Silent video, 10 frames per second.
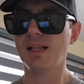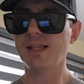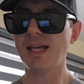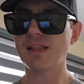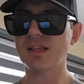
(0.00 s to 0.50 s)

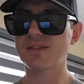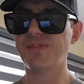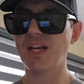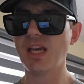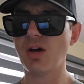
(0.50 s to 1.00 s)
Like this
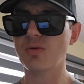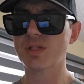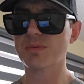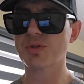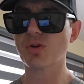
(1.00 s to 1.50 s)
video,
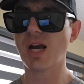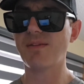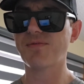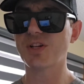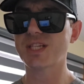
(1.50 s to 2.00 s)

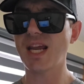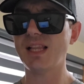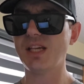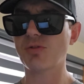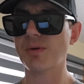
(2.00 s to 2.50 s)
subscribe for
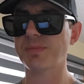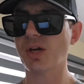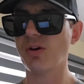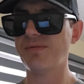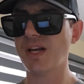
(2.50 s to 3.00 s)
daily
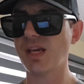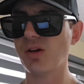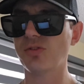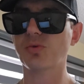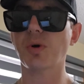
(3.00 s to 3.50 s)
crypto
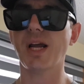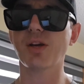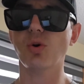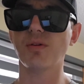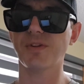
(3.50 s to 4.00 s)
videos where I
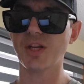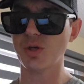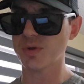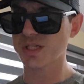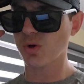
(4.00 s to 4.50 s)
go over the
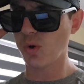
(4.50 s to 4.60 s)
newest